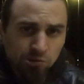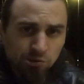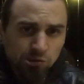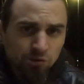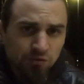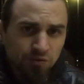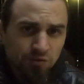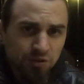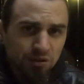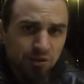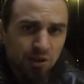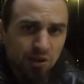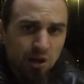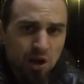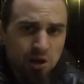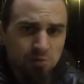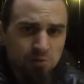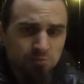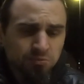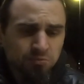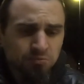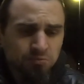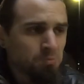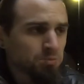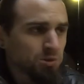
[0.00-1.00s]
of the time,
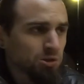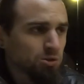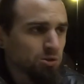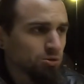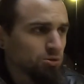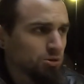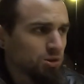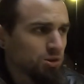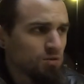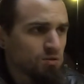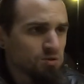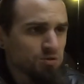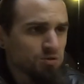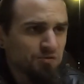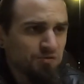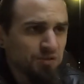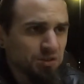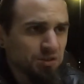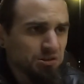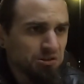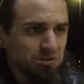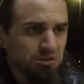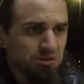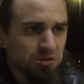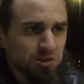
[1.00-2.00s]
I don't even feel
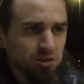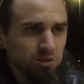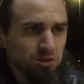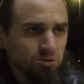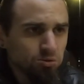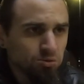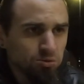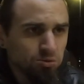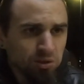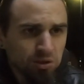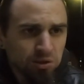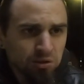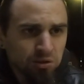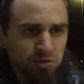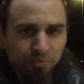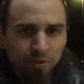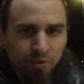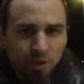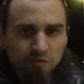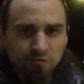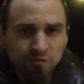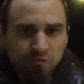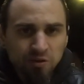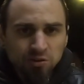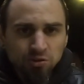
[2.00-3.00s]
the need to eat
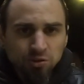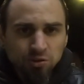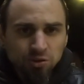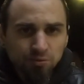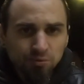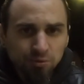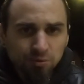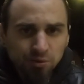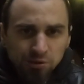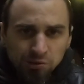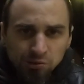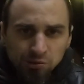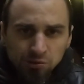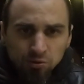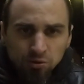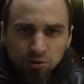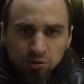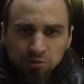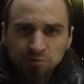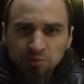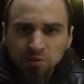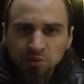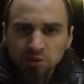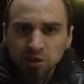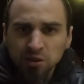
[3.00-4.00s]
vegetables
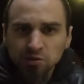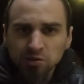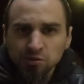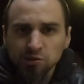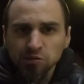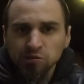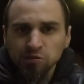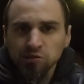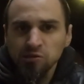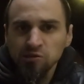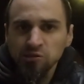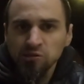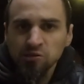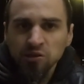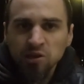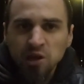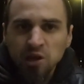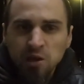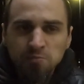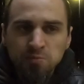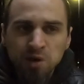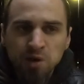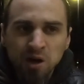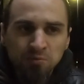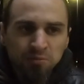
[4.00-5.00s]
normally. I just eat a
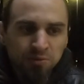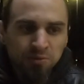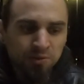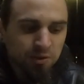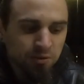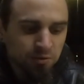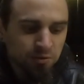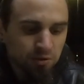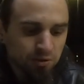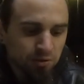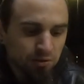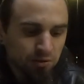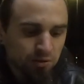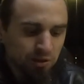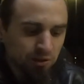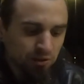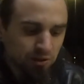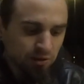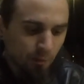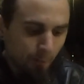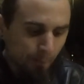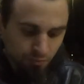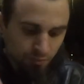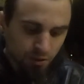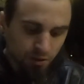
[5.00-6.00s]
kebab here and there,
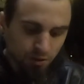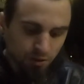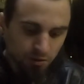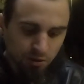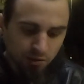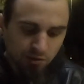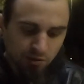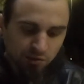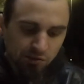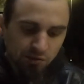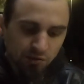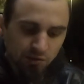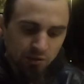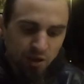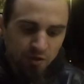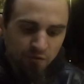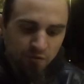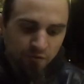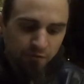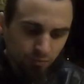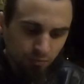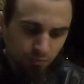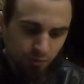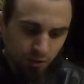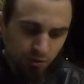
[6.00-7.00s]
and that's
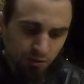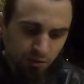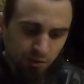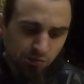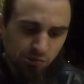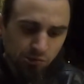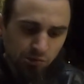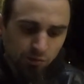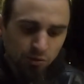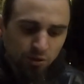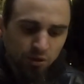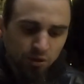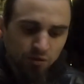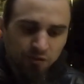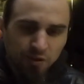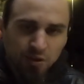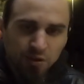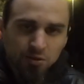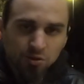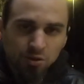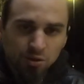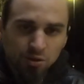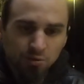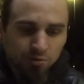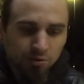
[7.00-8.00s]
enough. That's all the
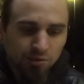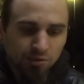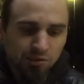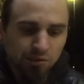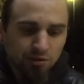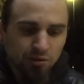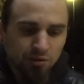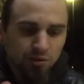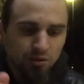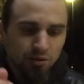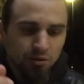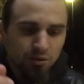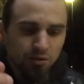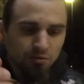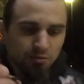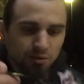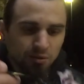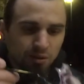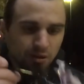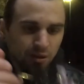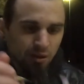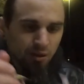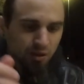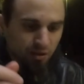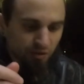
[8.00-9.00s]
vegetables I need in my
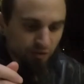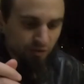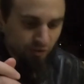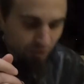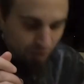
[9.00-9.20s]
life.